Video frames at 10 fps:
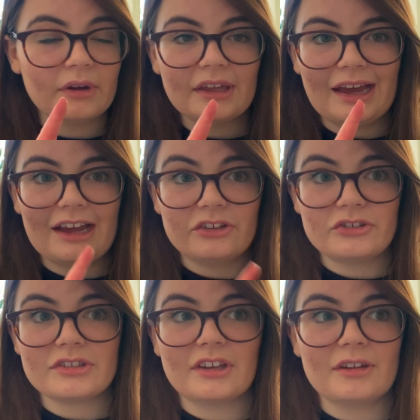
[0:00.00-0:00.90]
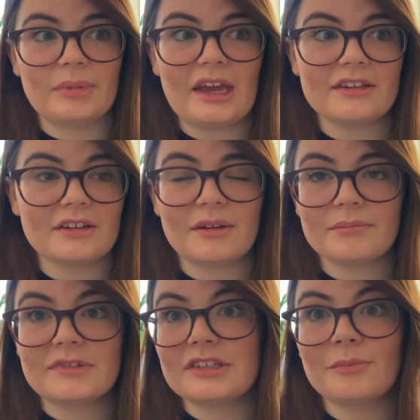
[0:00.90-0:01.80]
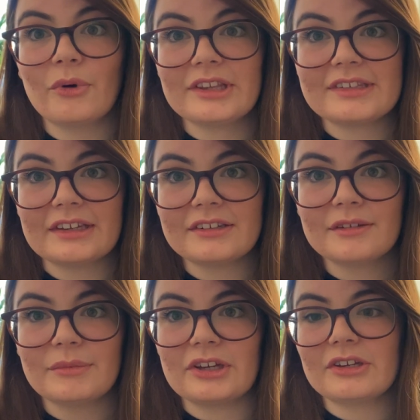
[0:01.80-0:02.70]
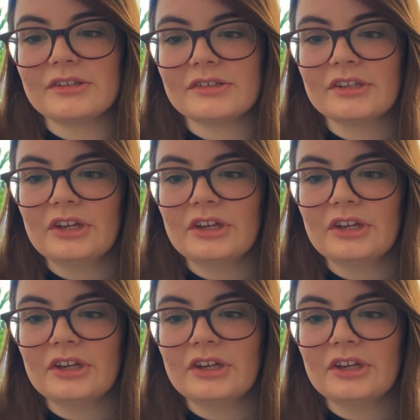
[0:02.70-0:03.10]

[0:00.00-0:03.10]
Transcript: and you're just going to be ended up disappointed because